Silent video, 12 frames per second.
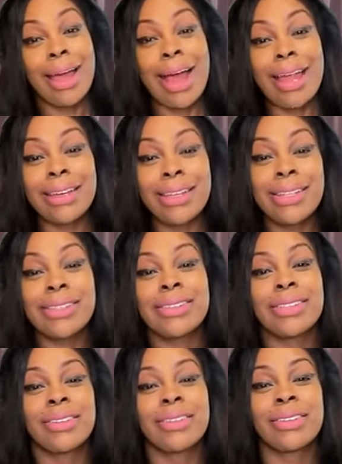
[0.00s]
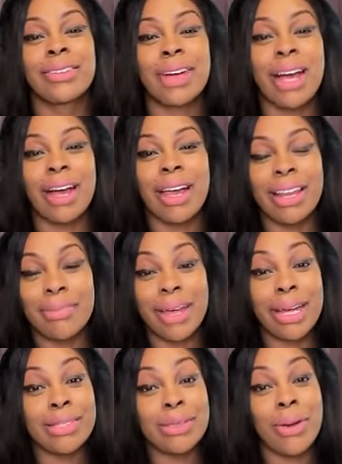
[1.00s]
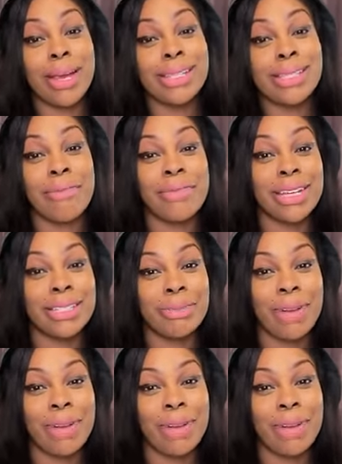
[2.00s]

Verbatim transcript: I need to, uh, Elevated Taurus, I finished